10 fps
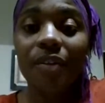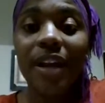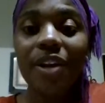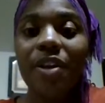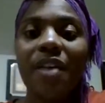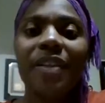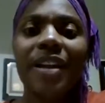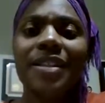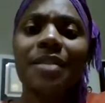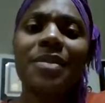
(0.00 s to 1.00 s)
now you have like
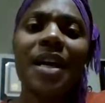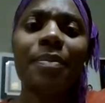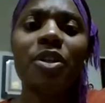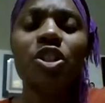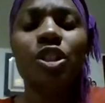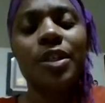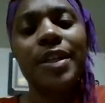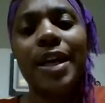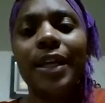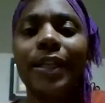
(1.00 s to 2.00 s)
some type of
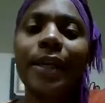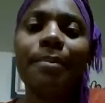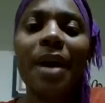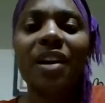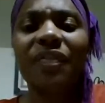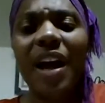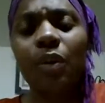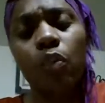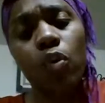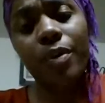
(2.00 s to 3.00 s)
genetically modified
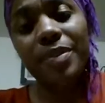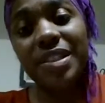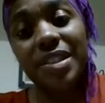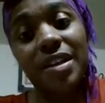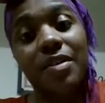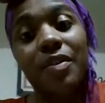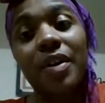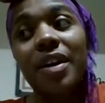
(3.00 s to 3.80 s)
warped cell